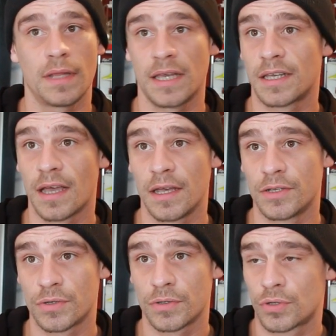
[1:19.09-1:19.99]
Nice guy,
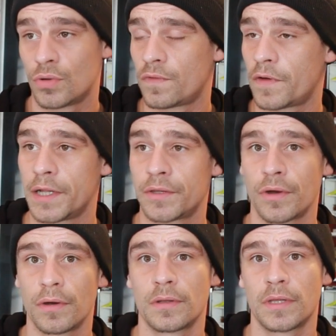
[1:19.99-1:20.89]
Josh. Good
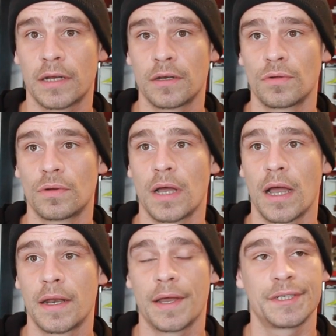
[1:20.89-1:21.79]
fighter, technical
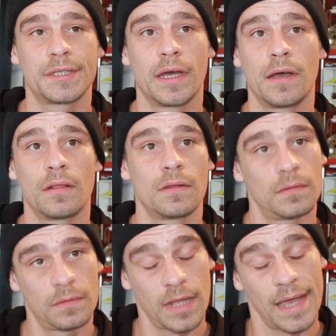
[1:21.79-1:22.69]
guy, nice style,
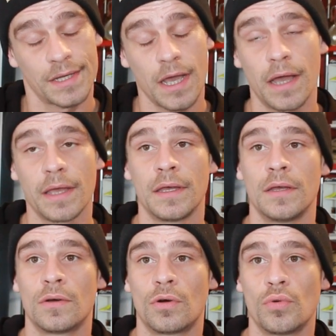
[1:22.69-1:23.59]
nice guy.
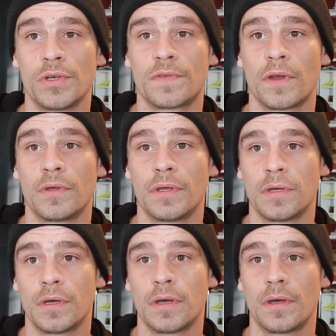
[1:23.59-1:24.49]
Always very